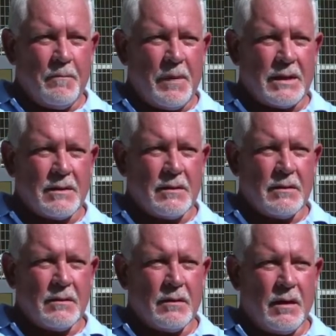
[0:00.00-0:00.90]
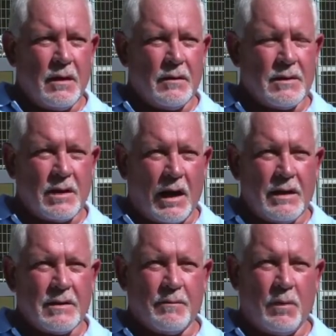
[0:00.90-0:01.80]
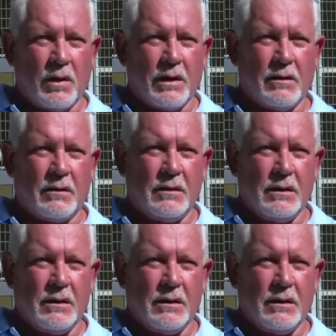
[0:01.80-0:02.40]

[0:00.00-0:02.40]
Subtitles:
best size particle